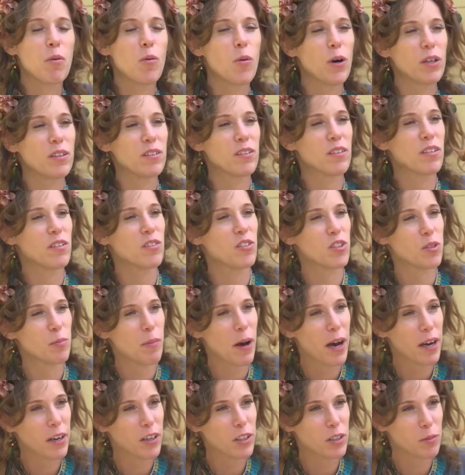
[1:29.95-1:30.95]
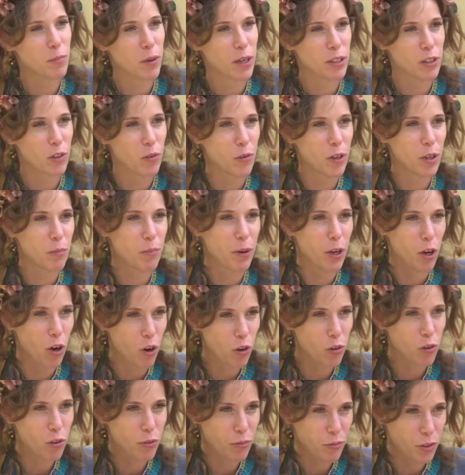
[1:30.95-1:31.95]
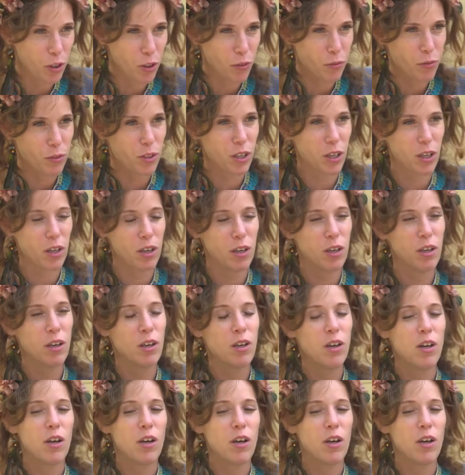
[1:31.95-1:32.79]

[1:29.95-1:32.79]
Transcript: or what is inspired by the real biography of the